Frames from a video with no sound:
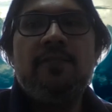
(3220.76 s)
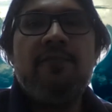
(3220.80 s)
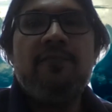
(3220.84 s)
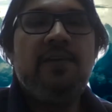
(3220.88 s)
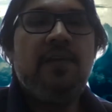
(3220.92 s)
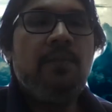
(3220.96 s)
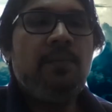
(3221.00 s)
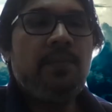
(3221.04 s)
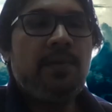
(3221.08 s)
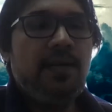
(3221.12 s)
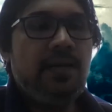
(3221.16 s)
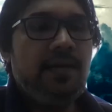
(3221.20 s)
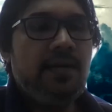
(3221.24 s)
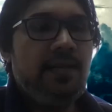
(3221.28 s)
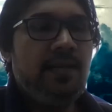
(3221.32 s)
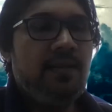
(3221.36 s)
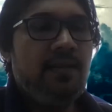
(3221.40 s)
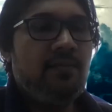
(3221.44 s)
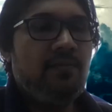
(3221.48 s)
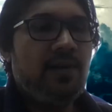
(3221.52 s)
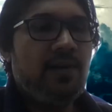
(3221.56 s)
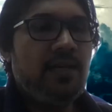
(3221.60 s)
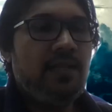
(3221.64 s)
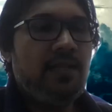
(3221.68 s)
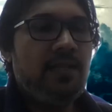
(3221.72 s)
are film
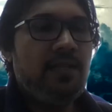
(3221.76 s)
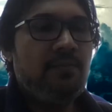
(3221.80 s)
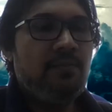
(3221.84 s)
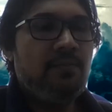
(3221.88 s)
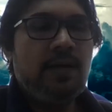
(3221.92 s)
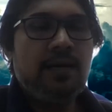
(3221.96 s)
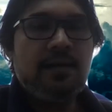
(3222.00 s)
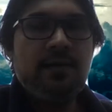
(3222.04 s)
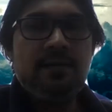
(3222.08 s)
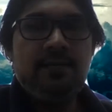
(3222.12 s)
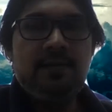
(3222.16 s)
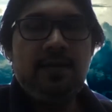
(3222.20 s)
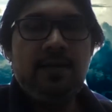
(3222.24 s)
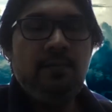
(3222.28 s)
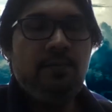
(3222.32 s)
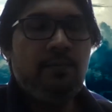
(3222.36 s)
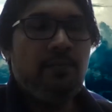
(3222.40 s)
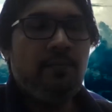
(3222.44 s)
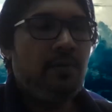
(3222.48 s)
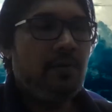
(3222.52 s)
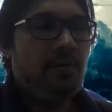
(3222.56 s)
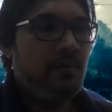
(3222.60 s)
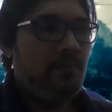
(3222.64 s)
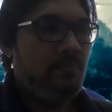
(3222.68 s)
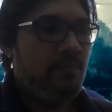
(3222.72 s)
critics why these buggers are
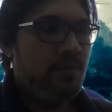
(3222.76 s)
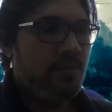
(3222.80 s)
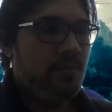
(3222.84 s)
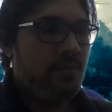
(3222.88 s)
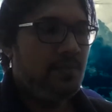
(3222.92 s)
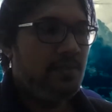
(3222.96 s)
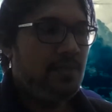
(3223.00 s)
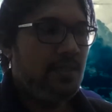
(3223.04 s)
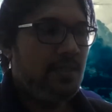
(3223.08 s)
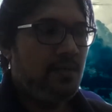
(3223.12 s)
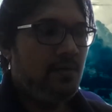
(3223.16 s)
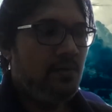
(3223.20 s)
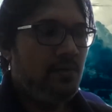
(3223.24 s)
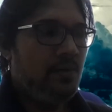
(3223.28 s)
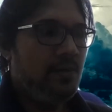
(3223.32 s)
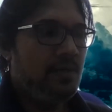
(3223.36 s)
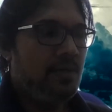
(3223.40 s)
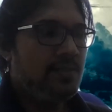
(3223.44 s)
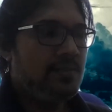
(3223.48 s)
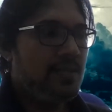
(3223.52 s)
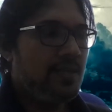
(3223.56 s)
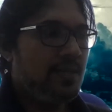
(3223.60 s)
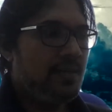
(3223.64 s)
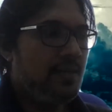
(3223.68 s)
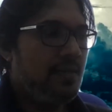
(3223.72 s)
important because they know
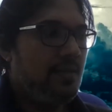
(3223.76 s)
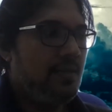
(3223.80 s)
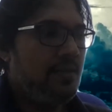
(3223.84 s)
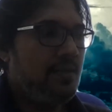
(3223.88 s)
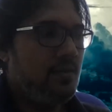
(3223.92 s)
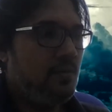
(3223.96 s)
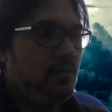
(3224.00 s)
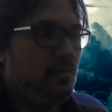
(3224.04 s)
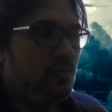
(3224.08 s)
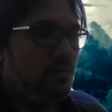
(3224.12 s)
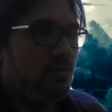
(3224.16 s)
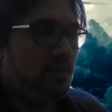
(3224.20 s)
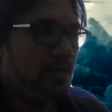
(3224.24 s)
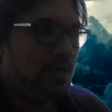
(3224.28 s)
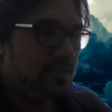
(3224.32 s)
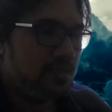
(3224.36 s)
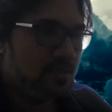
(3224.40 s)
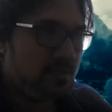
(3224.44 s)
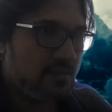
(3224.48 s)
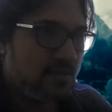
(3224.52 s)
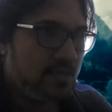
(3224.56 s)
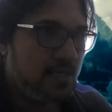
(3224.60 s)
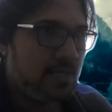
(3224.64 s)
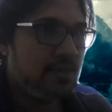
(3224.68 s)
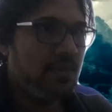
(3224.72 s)
exactly to
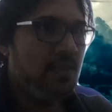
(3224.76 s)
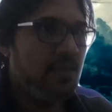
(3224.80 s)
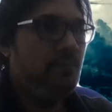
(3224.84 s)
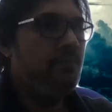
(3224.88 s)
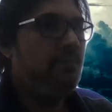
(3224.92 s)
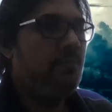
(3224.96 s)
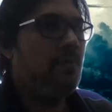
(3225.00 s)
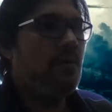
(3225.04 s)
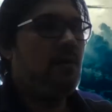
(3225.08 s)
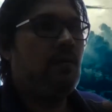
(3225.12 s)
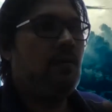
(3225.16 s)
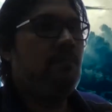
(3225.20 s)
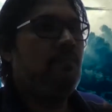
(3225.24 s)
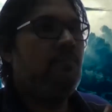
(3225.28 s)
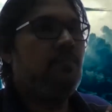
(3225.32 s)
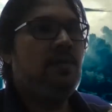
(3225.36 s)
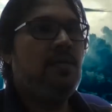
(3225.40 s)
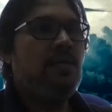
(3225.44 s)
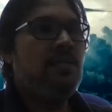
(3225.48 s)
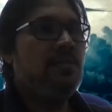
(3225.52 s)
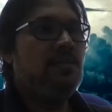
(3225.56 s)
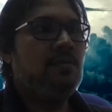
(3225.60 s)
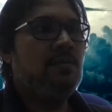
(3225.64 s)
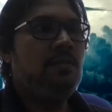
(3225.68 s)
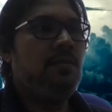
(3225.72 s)
extract the important
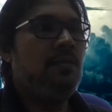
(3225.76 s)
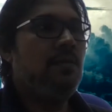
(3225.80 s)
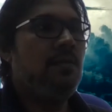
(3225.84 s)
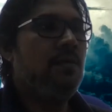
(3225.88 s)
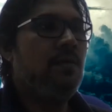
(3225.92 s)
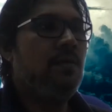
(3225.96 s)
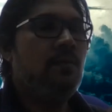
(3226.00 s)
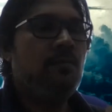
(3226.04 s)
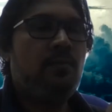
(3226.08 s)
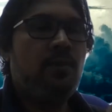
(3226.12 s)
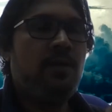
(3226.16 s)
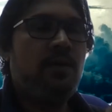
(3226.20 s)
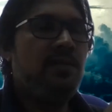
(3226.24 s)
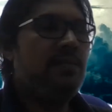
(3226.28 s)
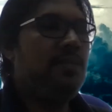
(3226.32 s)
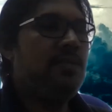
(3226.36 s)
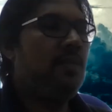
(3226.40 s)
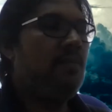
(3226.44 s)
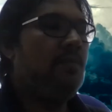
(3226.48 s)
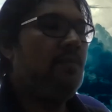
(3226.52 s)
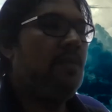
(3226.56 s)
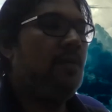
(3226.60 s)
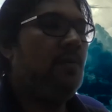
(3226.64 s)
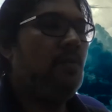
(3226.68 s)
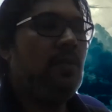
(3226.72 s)
points or the points
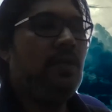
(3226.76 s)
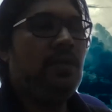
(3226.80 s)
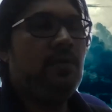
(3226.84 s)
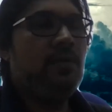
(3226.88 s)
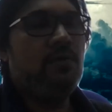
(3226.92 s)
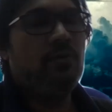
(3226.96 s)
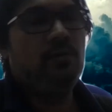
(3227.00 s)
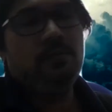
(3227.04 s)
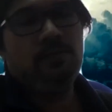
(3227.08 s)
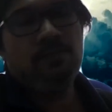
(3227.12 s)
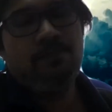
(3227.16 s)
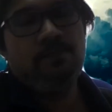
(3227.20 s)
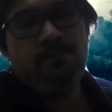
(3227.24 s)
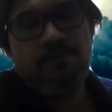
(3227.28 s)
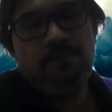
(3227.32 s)
that we have to let go